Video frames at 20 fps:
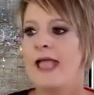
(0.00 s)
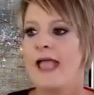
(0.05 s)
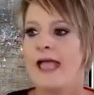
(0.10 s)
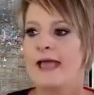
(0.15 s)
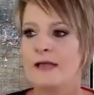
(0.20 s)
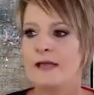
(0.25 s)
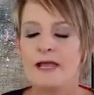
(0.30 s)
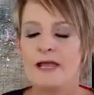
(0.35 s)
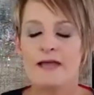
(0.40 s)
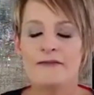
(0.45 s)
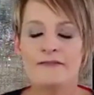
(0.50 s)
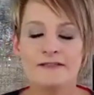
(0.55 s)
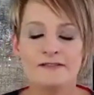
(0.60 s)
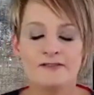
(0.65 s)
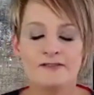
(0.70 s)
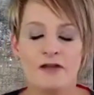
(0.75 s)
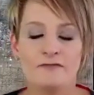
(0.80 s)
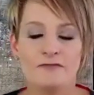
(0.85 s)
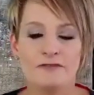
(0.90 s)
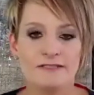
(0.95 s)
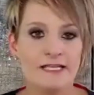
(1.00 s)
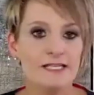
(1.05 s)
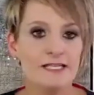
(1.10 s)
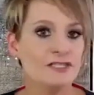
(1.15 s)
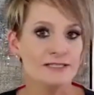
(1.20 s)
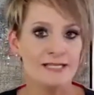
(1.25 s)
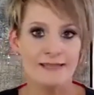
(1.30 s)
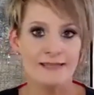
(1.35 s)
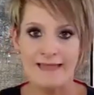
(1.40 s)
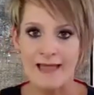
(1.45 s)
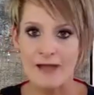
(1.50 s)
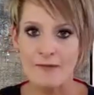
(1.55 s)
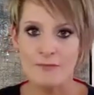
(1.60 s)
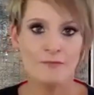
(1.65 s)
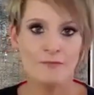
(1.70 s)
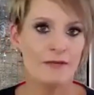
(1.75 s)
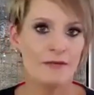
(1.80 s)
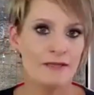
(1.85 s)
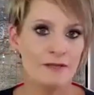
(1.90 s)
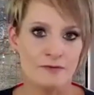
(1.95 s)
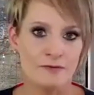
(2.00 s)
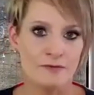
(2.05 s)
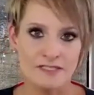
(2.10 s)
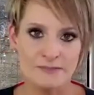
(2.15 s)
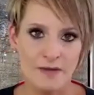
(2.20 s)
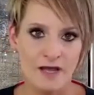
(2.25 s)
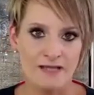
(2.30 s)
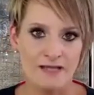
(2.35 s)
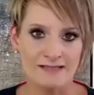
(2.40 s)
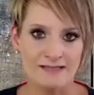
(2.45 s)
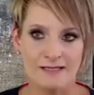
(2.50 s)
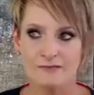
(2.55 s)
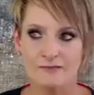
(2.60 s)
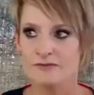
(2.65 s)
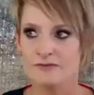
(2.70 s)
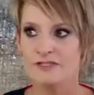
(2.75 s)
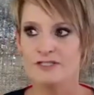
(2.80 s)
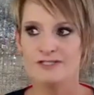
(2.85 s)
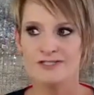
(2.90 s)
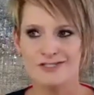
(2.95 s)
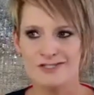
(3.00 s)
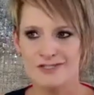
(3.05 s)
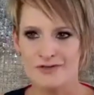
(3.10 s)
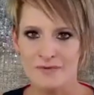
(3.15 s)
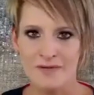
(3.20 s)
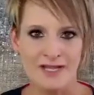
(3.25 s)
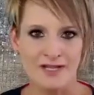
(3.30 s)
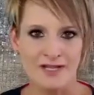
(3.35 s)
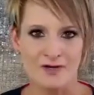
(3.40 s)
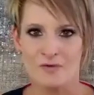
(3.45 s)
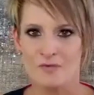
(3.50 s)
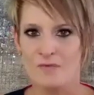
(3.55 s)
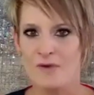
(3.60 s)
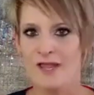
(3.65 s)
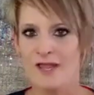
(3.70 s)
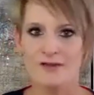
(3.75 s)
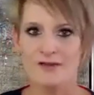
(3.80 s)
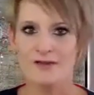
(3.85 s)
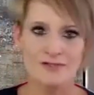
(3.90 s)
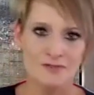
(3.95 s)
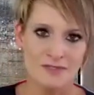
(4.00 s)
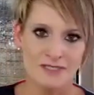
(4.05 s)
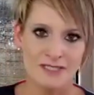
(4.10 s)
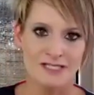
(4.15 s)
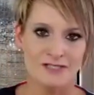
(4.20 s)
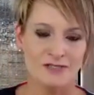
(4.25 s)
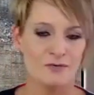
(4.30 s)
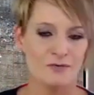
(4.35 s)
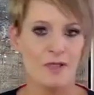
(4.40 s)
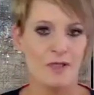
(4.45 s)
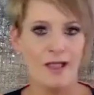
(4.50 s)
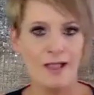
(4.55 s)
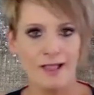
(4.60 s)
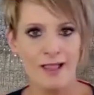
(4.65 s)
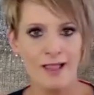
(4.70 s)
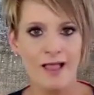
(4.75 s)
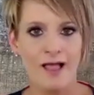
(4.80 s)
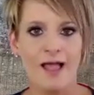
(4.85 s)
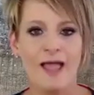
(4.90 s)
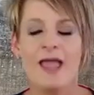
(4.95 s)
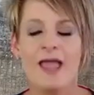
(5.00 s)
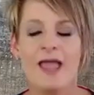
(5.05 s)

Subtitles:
And I would have these conversations and that would be the response, like, well, then just quit, or why are you doing this, or blah, blah, blah.